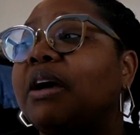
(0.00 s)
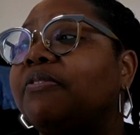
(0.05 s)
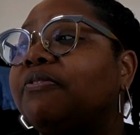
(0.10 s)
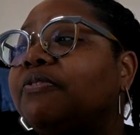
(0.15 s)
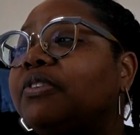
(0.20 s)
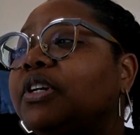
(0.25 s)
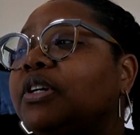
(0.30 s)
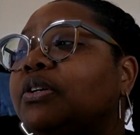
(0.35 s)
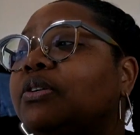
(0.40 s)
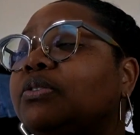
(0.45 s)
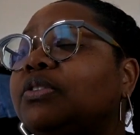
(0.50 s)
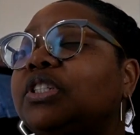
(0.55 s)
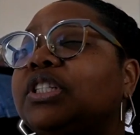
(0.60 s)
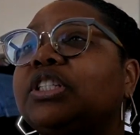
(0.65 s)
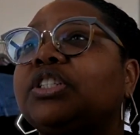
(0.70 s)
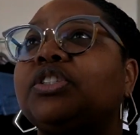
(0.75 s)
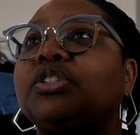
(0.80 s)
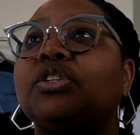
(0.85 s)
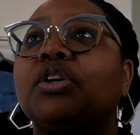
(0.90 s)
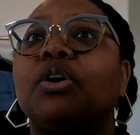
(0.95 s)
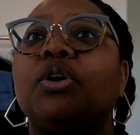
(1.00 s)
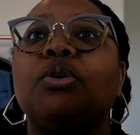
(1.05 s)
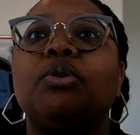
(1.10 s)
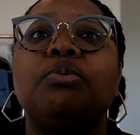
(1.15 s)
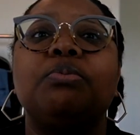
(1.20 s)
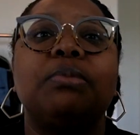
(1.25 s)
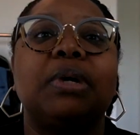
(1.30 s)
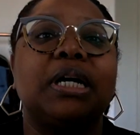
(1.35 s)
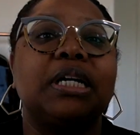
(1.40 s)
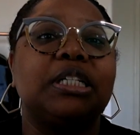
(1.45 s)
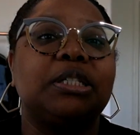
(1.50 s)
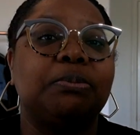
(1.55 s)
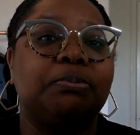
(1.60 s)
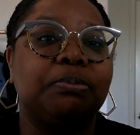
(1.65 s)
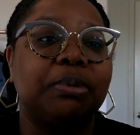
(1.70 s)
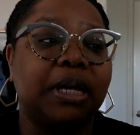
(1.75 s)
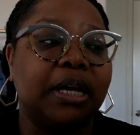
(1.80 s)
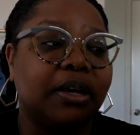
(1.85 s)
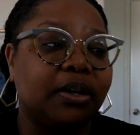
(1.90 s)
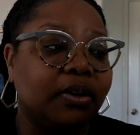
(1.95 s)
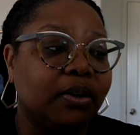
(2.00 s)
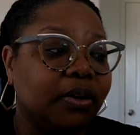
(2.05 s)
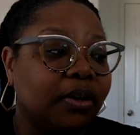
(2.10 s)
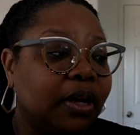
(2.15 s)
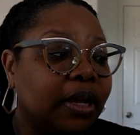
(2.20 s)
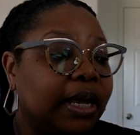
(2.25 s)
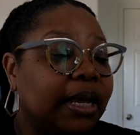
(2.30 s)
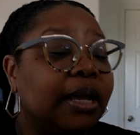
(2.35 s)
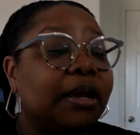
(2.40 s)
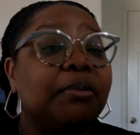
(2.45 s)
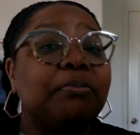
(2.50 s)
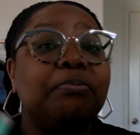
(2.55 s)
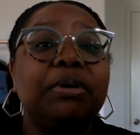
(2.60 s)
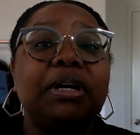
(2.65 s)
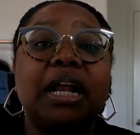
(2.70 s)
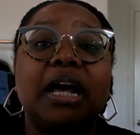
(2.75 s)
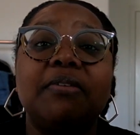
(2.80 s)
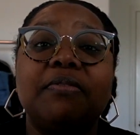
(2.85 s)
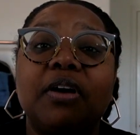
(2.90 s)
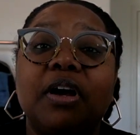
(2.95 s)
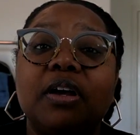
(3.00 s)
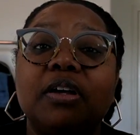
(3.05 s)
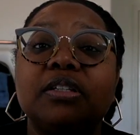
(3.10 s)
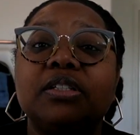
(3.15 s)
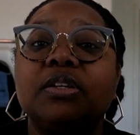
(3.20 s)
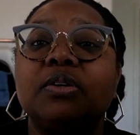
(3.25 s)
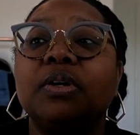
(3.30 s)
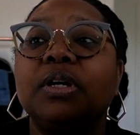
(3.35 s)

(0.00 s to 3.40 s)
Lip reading: feel just so much better. But I've also